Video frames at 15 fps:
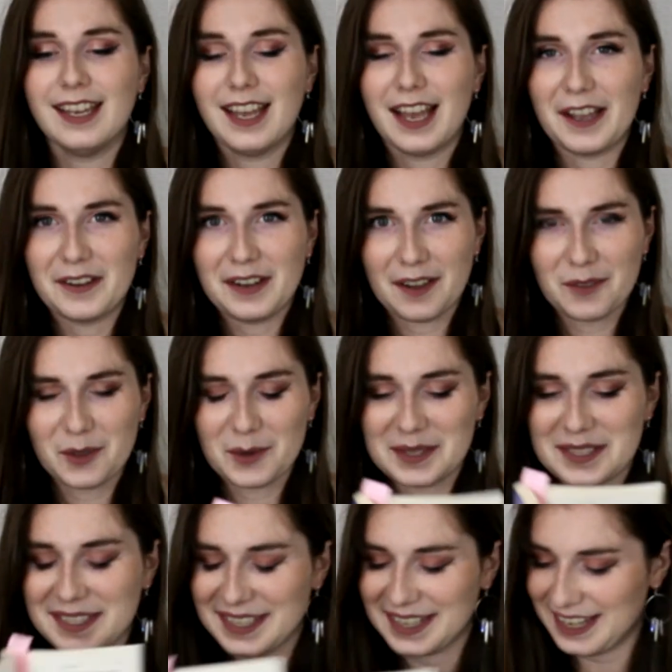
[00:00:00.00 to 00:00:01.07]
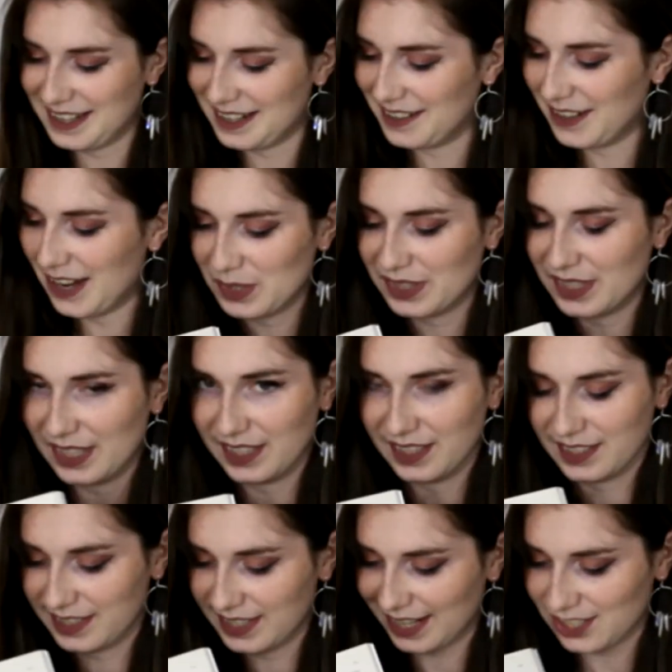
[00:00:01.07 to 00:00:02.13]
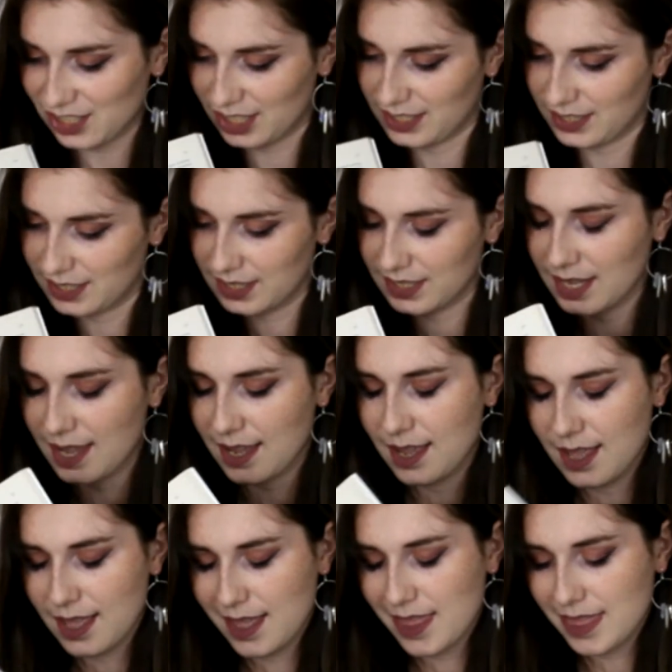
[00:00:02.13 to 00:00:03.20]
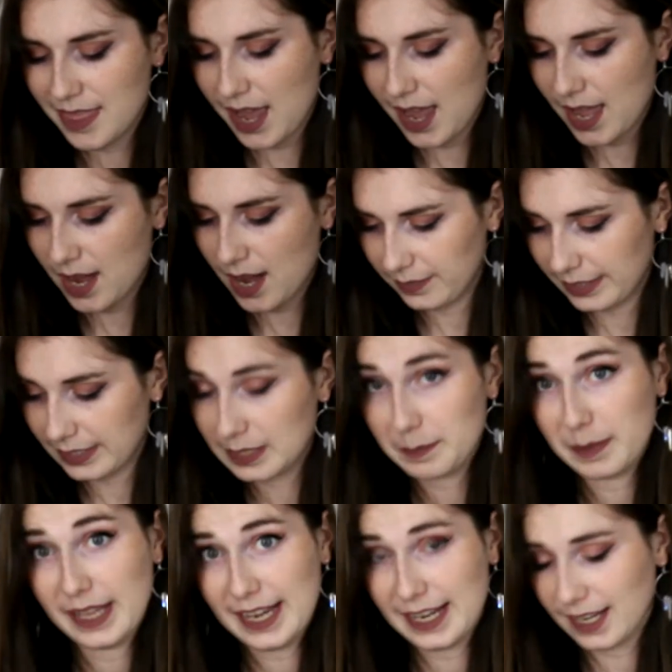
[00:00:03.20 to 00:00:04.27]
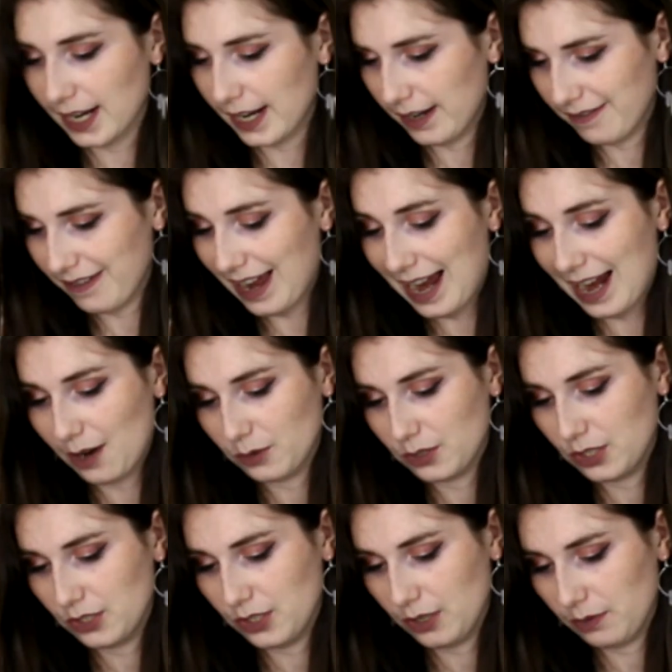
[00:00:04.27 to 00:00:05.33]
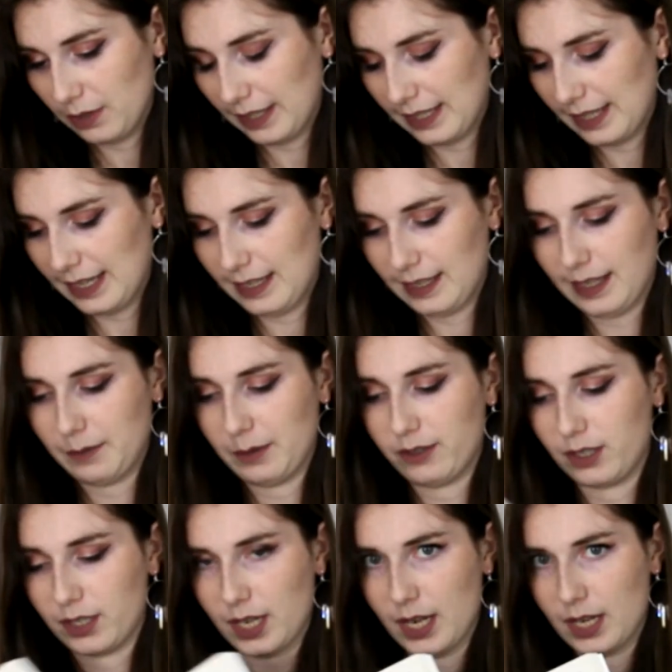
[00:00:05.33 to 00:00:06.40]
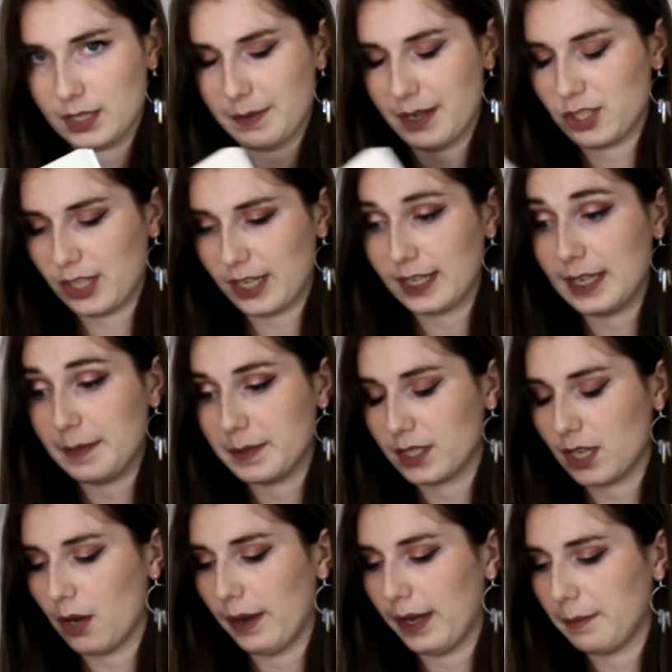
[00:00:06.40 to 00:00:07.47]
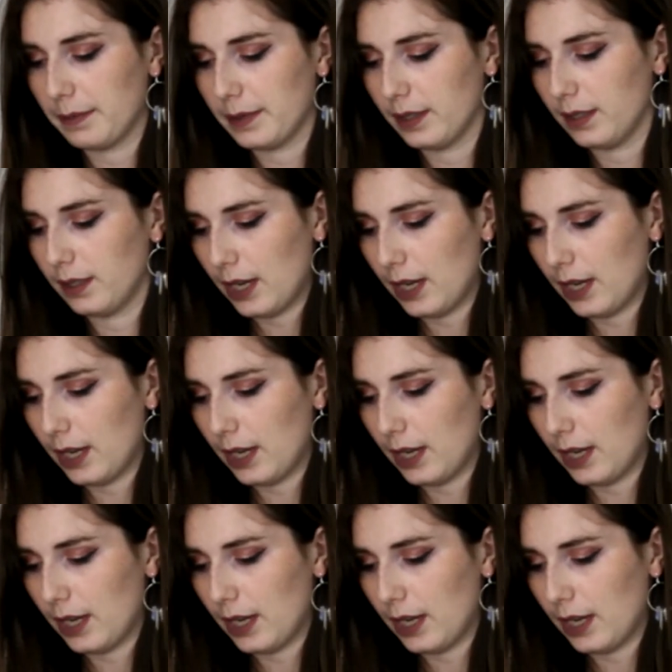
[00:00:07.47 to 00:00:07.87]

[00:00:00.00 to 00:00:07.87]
only have the 1 sticky note with the little sections that explain kind of how to do, like here, like we've got chaos magic, it keeps going, but